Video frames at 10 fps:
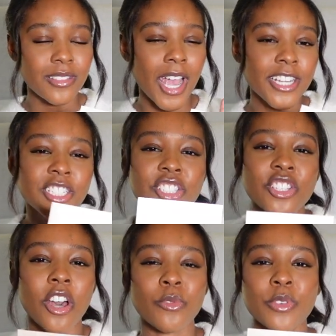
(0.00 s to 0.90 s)
I just
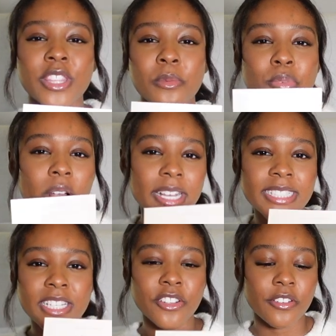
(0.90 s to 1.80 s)
thought with the
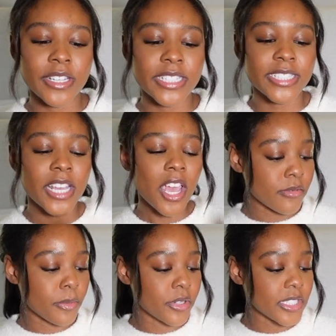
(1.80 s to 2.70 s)
price increase of
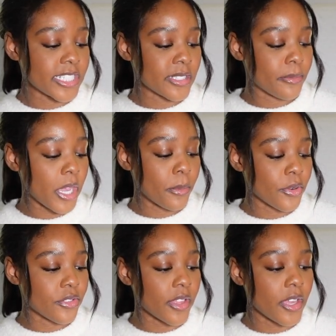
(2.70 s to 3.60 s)
the pearlescent
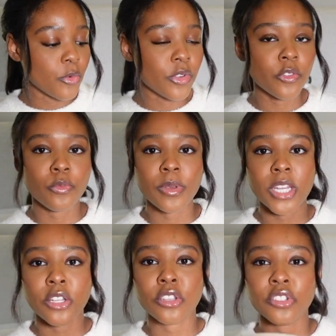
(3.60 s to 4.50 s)
paper that it would have
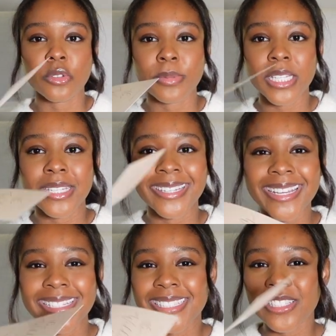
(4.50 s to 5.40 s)
been a little bit
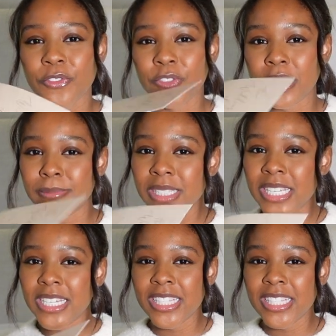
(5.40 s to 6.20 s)
less flimsy.